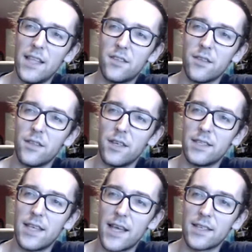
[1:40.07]
are the
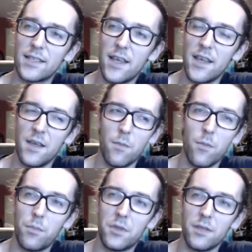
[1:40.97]
exact
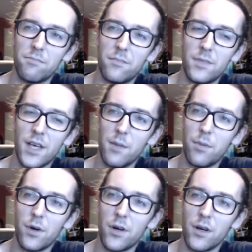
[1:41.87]
same, but the
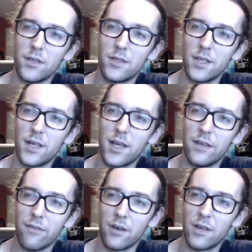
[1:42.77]
Type R is like got
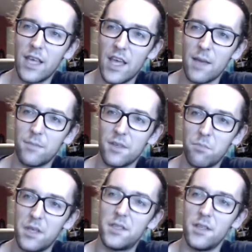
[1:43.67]
different cams and
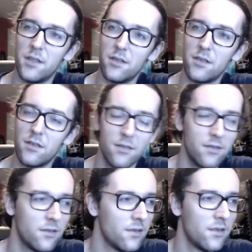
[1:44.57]
pistons.
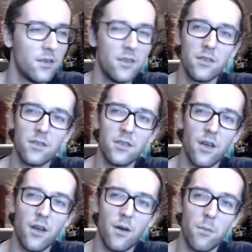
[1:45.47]

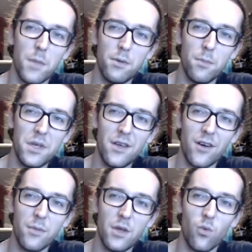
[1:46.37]
So maybe a
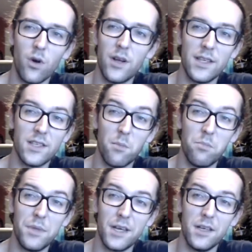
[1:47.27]
PRB-1 isn't a
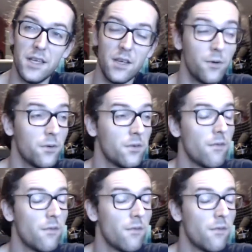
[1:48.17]
big deal.